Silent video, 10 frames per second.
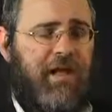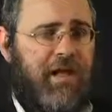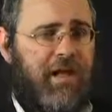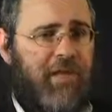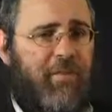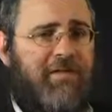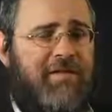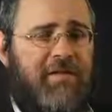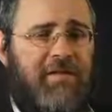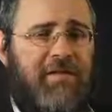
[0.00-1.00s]
And
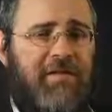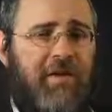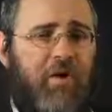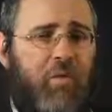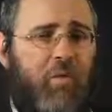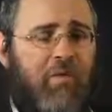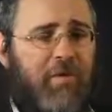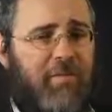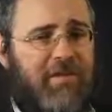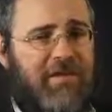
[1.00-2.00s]
Kabbalistically, one
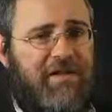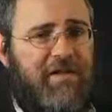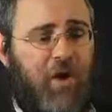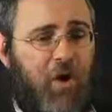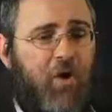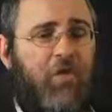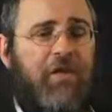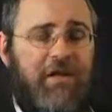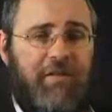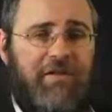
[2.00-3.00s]
represents a
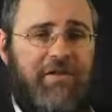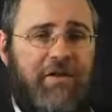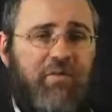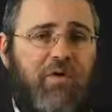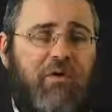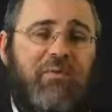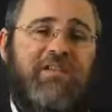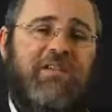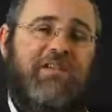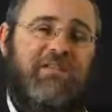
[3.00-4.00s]
holy image and one
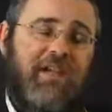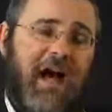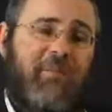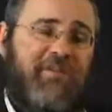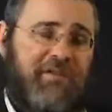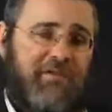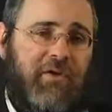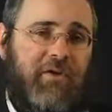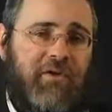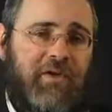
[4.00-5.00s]
represents the opposite of a
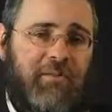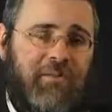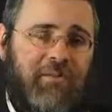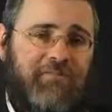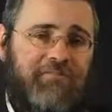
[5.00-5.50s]
holy image.